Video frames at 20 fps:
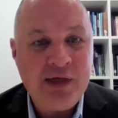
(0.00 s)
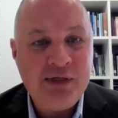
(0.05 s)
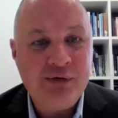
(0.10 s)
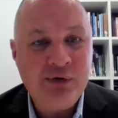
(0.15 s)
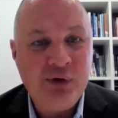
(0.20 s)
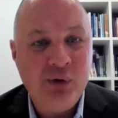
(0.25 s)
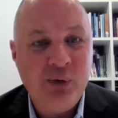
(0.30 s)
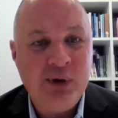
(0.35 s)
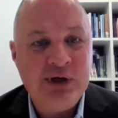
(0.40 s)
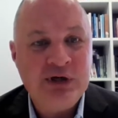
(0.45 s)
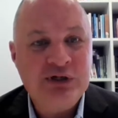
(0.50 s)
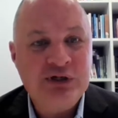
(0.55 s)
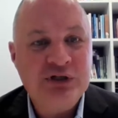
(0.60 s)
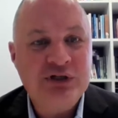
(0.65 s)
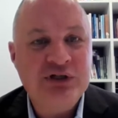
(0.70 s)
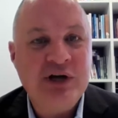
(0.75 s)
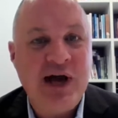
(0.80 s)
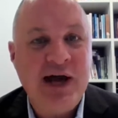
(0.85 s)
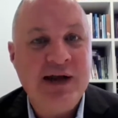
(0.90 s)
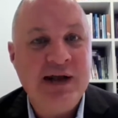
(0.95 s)
through
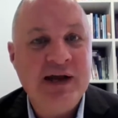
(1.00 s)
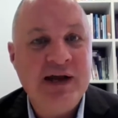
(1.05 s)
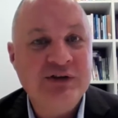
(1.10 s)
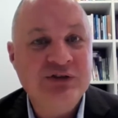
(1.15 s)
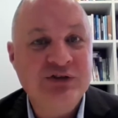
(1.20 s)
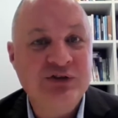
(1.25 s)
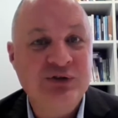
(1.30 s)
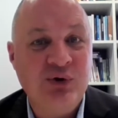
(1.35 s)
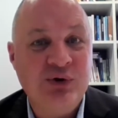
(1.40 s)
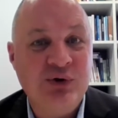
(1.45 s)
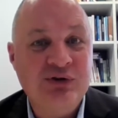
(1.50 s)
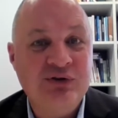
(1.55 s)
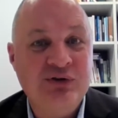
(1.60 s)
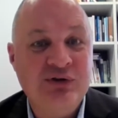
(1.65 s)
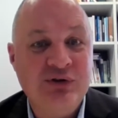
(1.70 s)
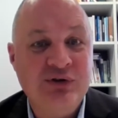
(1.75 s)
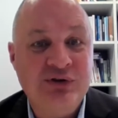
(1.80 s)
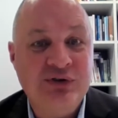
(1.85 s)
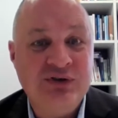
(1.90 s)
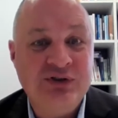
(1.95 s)
which China has sought
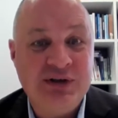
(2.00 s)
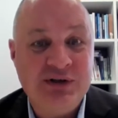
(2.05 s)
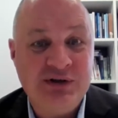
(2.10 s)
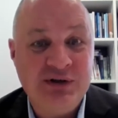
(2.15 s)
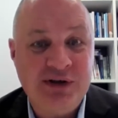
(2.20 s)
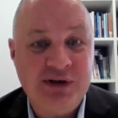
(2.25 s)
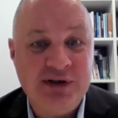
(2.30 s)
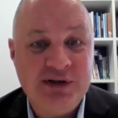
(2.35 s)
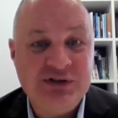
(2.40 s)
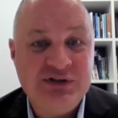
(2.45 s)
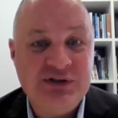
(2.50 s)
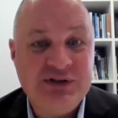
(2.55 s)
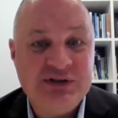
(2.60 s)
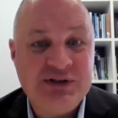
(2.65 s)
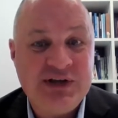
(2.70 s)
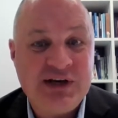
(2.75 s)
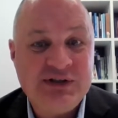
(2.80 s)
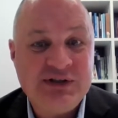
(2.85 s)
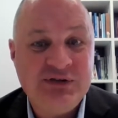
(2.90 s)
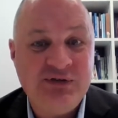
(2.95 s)
to signal its
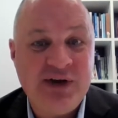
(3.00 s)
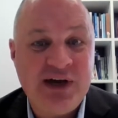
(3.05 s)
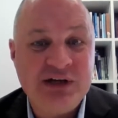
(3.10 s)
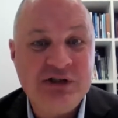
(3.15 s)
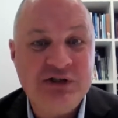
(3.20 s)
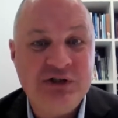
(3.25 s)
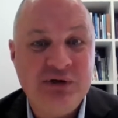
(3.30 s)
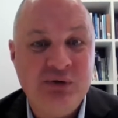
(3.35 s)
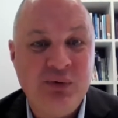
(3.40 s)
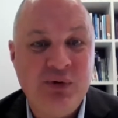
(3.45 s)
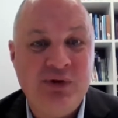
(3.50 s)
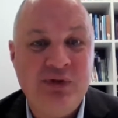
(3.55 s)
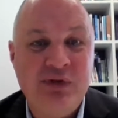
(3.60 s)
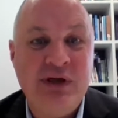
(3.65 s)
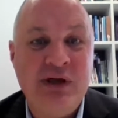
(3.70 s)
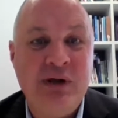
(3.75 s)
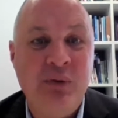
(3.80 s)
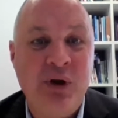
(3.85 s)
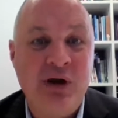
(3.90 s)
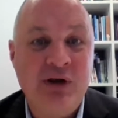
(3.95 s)
dissatisfaction with
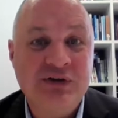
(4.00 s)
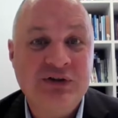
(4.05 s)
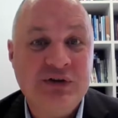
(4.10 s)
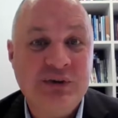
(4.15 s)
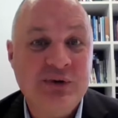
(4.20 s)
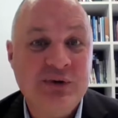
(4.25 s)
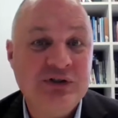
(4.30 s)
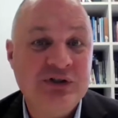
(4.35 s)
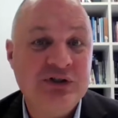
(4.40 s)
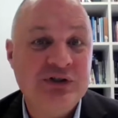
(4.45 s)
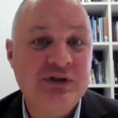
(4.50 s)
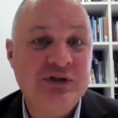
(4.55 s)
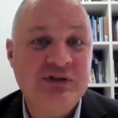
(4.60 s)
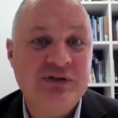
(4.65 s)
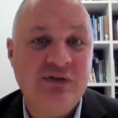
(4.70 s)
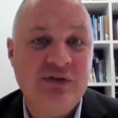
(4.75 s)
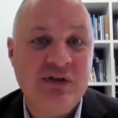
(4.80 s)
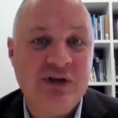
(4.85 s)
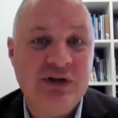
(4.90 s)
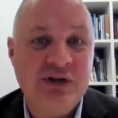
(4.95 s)
the policy
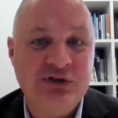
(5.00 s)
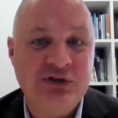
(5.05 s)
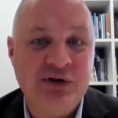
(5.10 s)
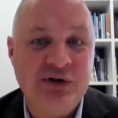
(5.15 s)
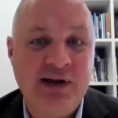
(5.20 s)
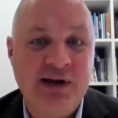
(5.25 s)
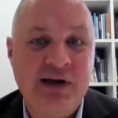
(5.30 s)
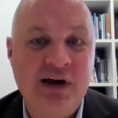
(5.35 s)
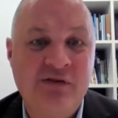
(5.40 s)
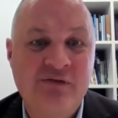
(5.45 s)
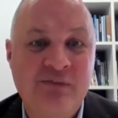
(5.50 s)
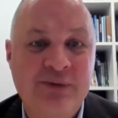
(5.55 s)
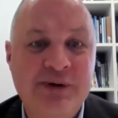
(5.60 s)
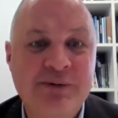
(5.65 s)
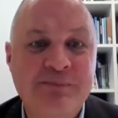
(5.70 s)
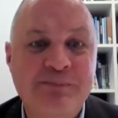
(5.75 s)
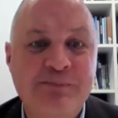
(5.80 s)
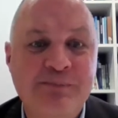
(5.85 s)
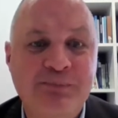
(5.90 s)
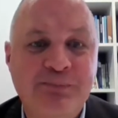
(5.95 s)
positions of the Australian
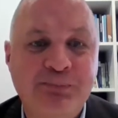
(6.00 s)
government.